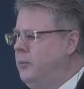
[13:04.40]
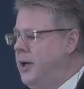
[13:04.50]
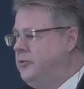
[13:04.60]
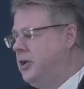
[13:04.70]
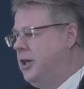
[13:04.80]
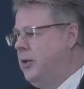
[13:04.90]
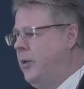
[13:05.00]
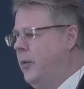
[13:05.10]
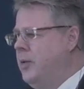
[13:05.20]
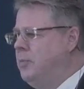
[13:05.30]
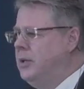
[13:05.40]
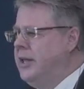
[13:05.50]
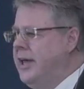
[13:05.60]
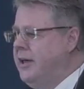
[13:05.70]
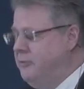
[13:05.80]
Basically, what we
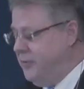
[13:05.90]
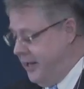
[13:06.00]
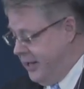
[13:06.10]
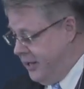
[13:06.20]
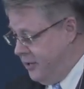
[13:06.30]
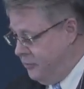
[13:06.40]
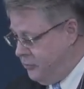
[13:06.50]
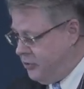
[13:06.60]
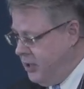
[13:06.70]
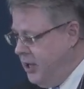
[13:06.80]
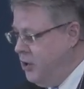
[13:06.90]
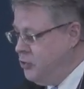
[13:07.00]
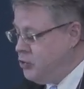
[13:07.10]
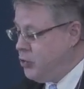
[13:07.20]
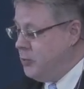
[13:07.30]
believe is
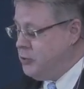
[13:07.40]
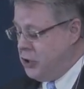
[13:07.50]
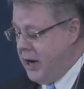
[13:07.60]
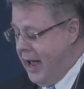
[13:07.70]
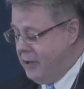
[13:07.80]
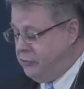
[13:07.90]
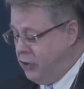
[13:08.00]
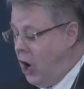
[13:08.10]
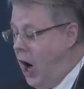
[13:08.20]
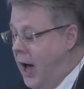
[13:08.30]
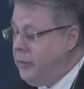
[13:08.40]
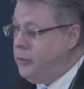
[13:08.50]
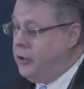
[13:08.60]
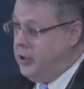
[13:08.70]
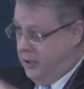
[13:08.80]
Scripture has an
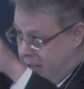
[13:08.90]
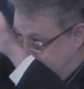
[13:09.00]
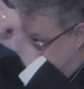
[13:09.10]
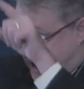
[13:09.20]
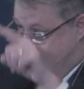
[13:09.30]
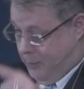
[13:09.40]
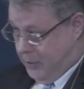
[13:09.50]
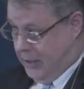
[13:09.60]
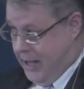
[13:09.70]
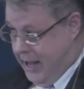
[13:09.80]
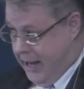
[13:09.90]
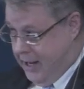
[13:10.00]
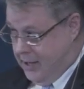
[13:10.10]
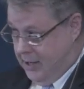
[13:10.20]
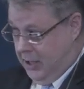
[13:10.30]
author, capital
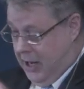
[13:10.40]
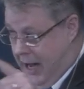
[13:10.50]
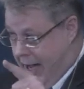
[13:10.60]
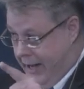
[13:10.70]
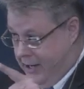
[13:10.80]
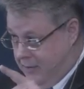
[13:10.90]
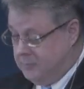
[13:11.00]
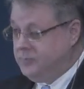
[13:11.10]
A, God,